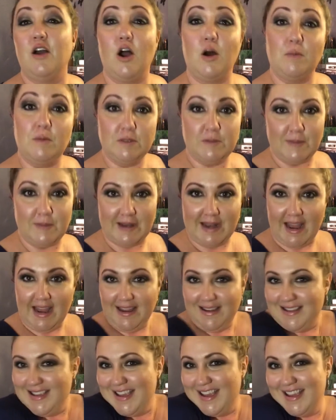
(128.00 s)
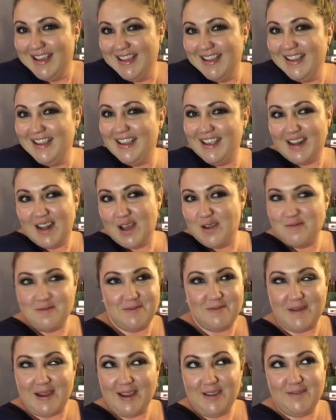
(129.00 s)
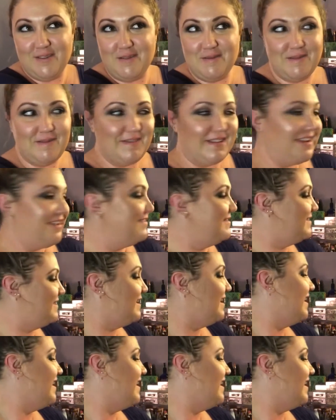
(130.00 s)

almost midnight and I'm awake filming videos.